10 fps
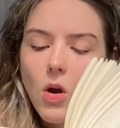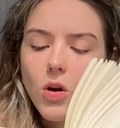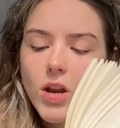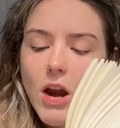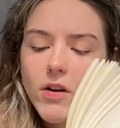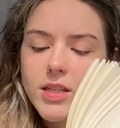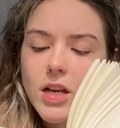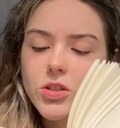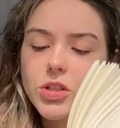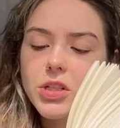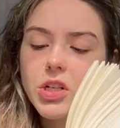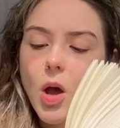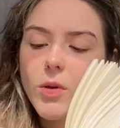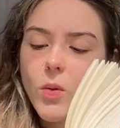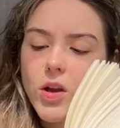Her care and attention could
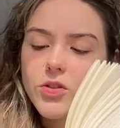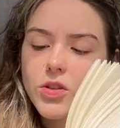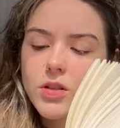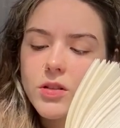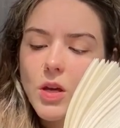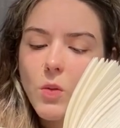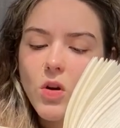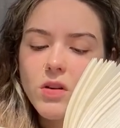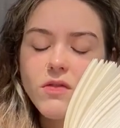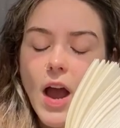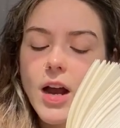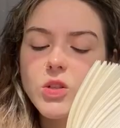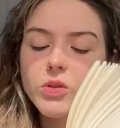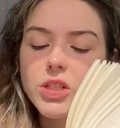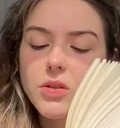not be questioned. They were, in fact,
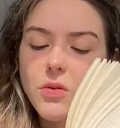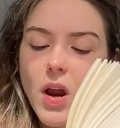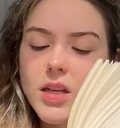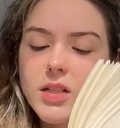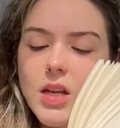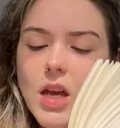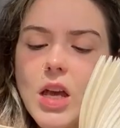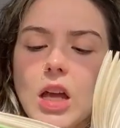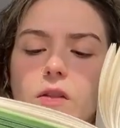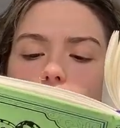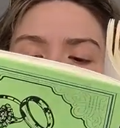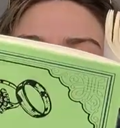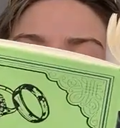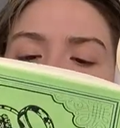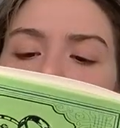only too great. He very
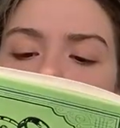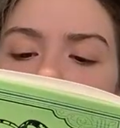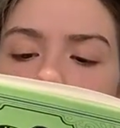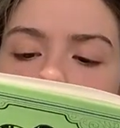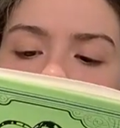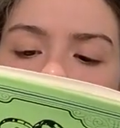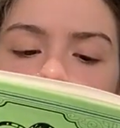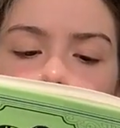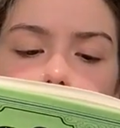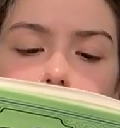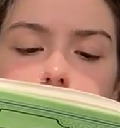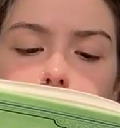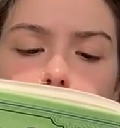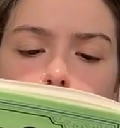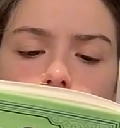much feared that Miss Fairfax derived
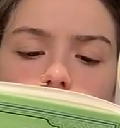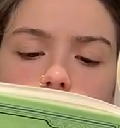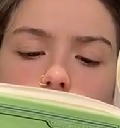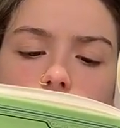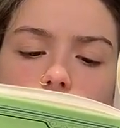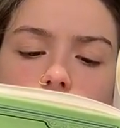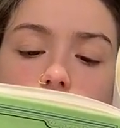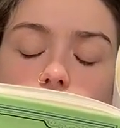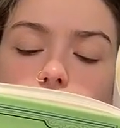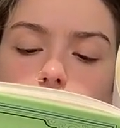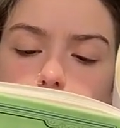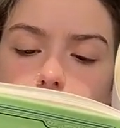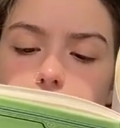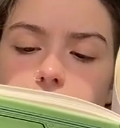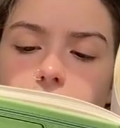more evil than good from
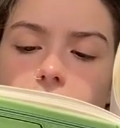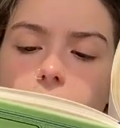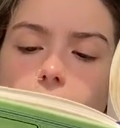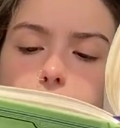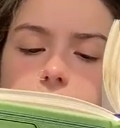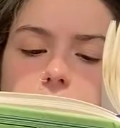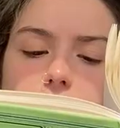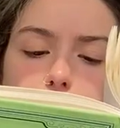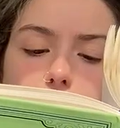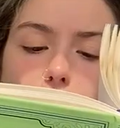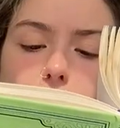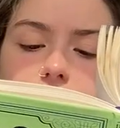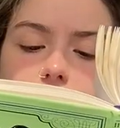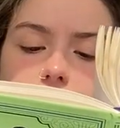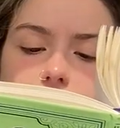them. Emma listened with the
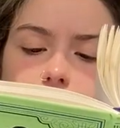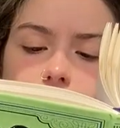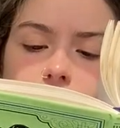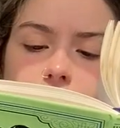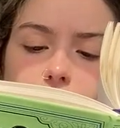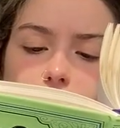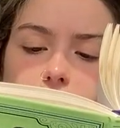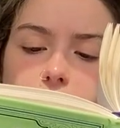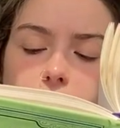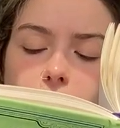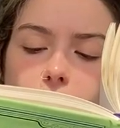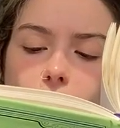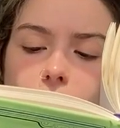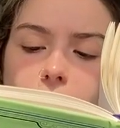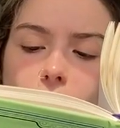warmest concern, grieved for her
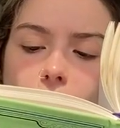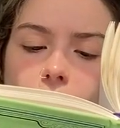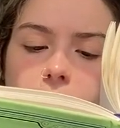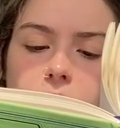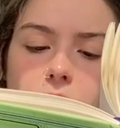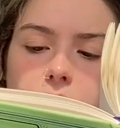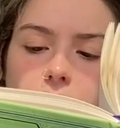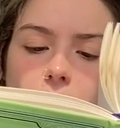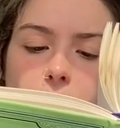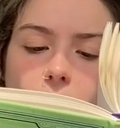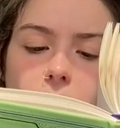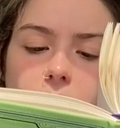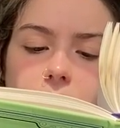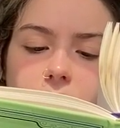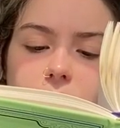more and more, and looked about,
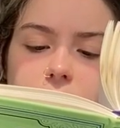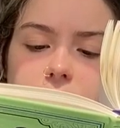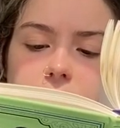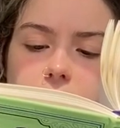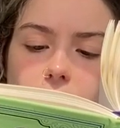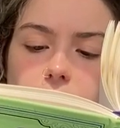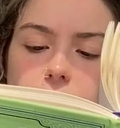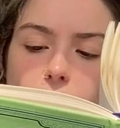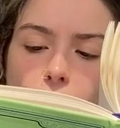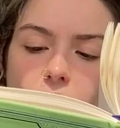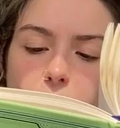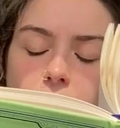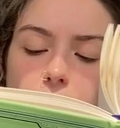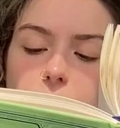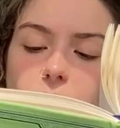eager to discover some way of
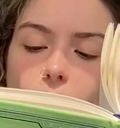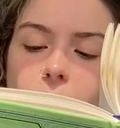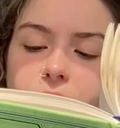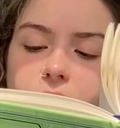being useful.